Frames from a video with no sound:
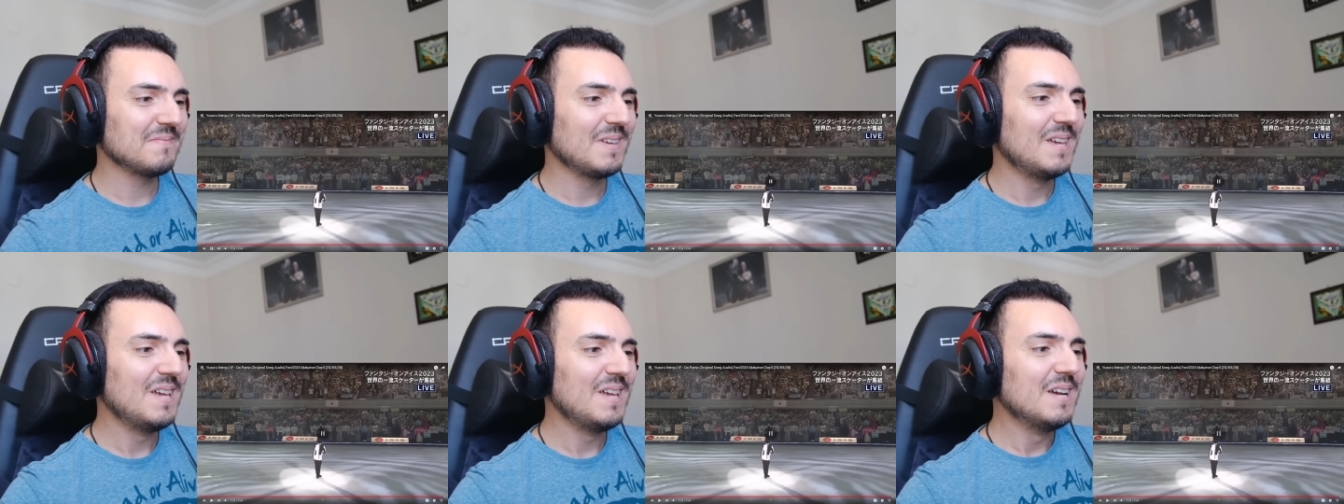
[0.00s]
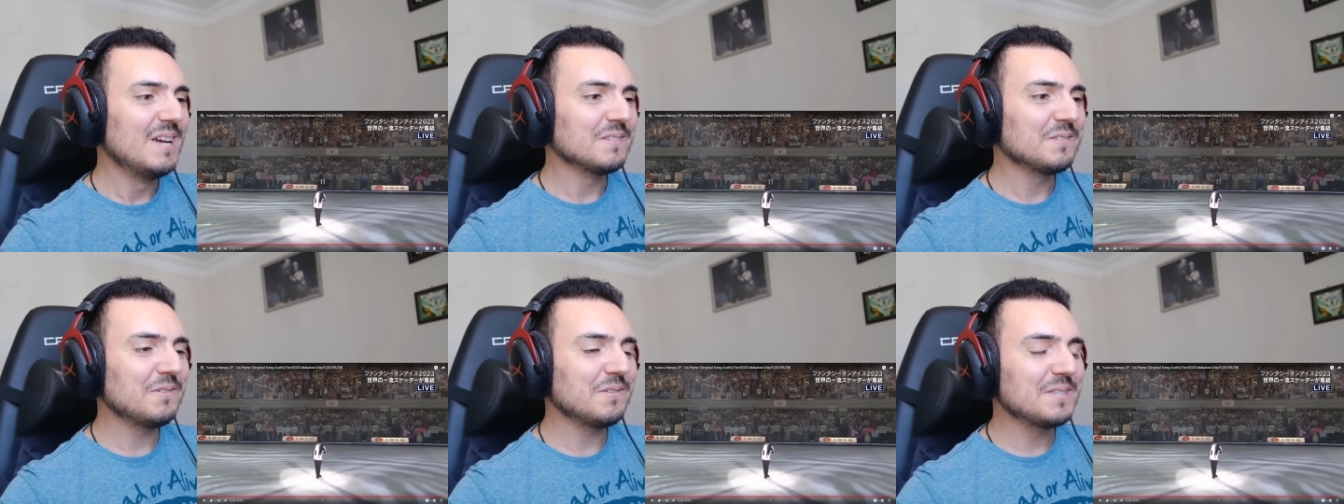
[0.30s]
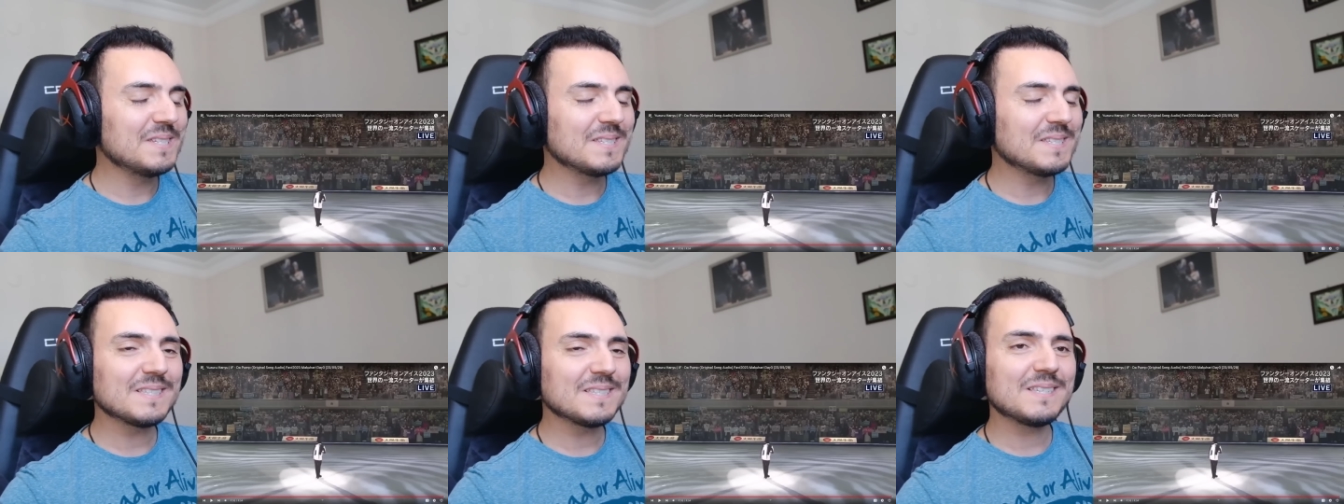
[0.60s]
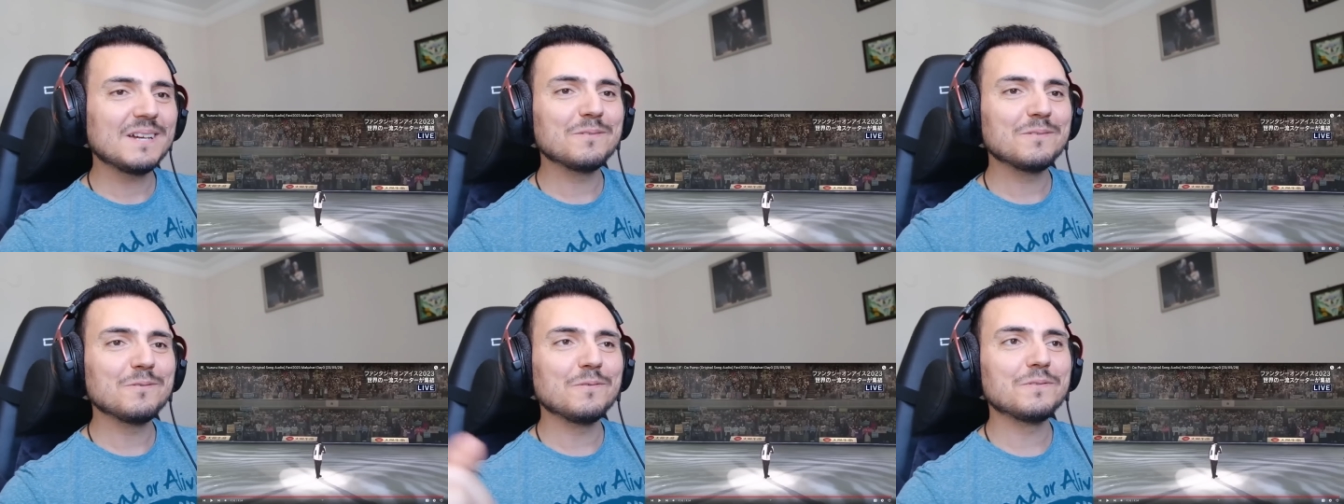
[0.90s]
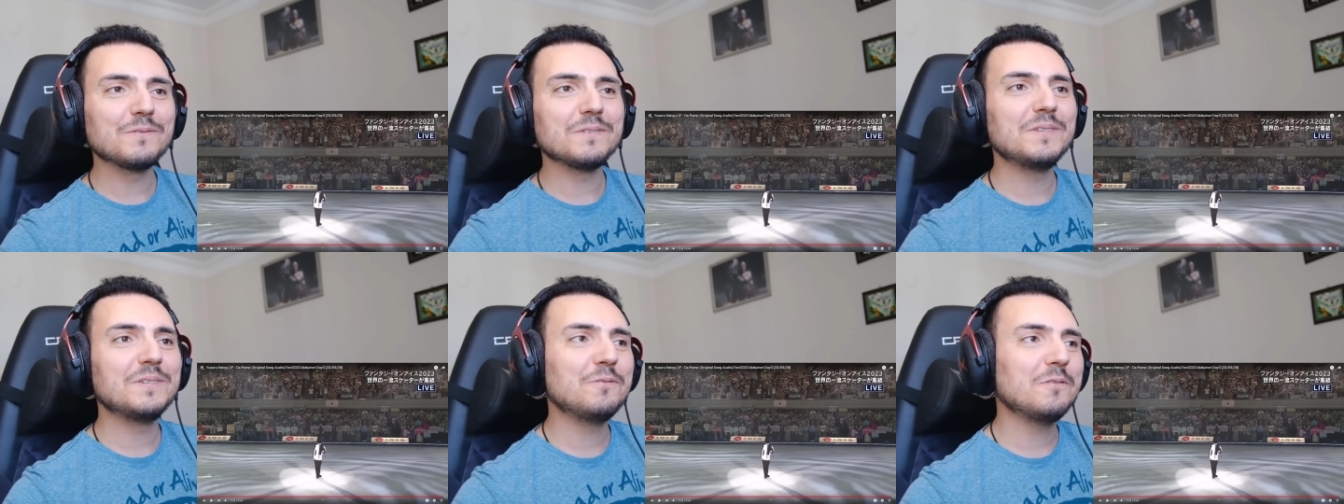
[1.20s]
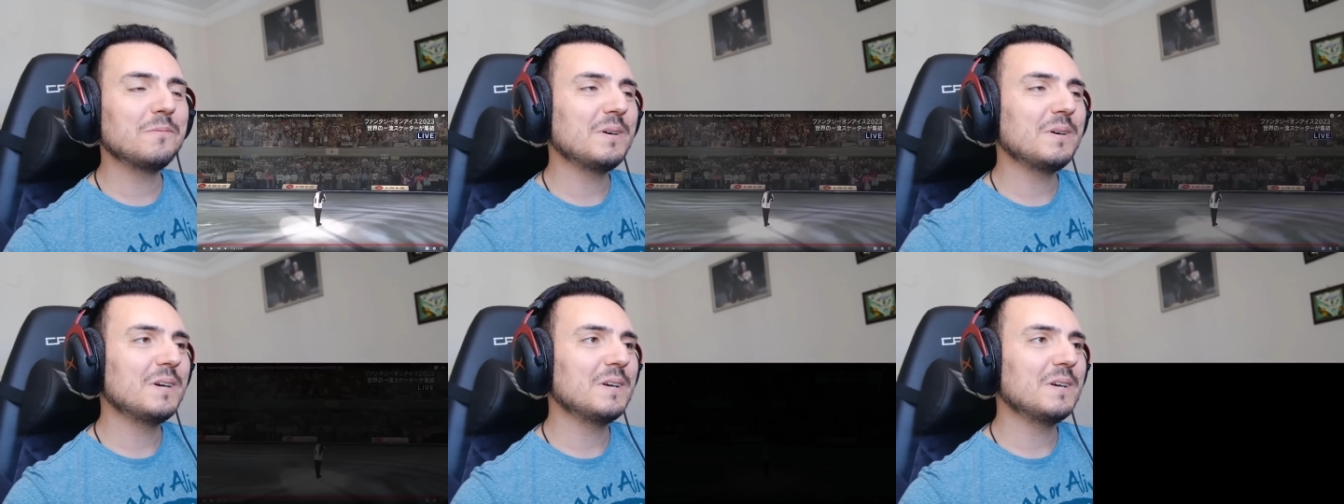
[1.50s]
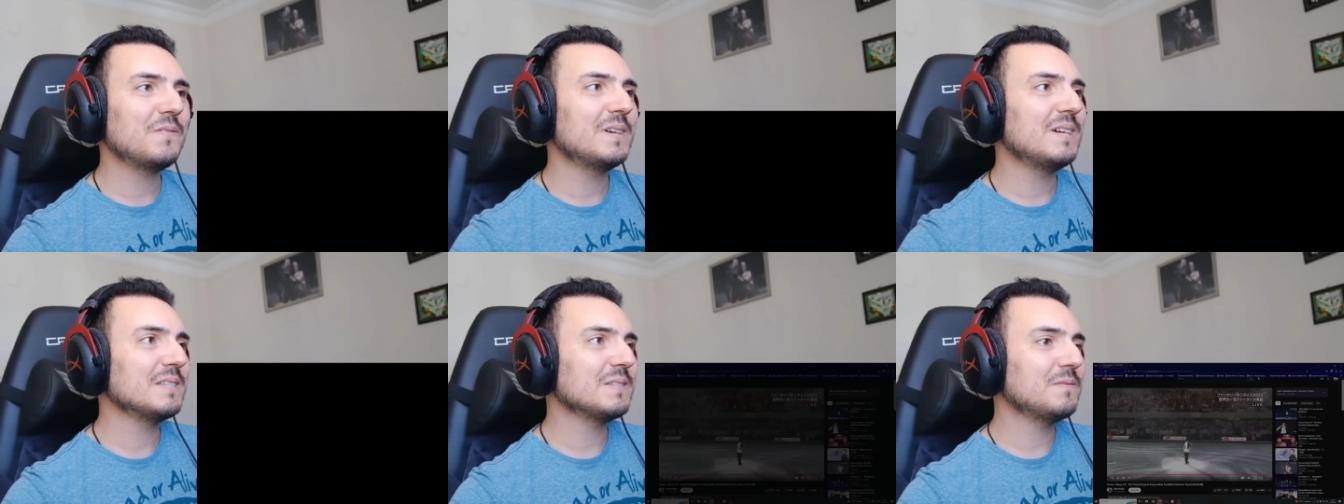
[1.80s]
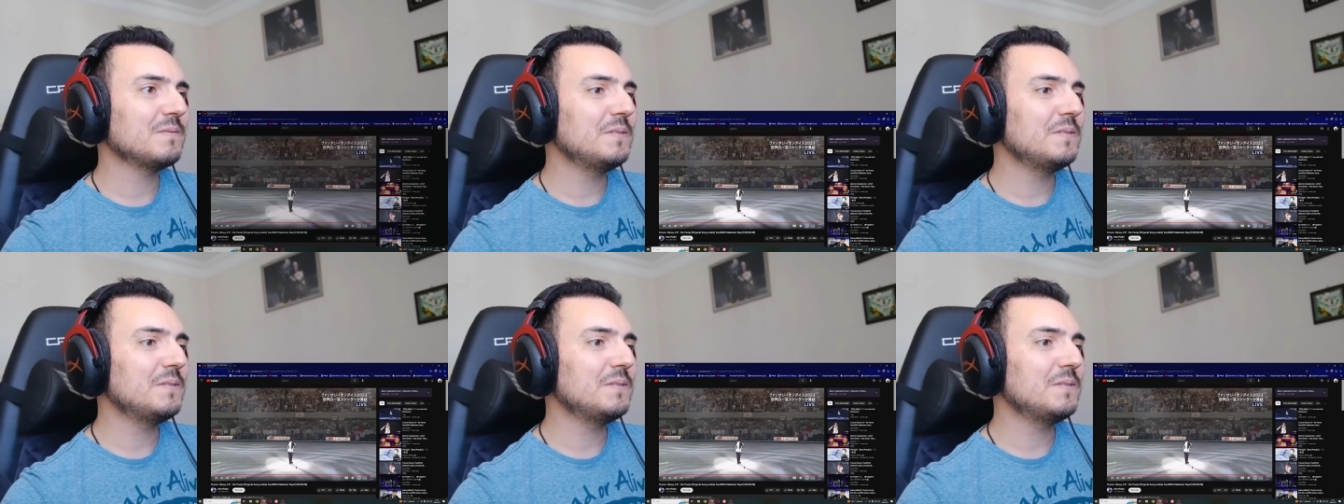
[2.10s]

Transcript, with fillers: So this is the end of the video, my friends.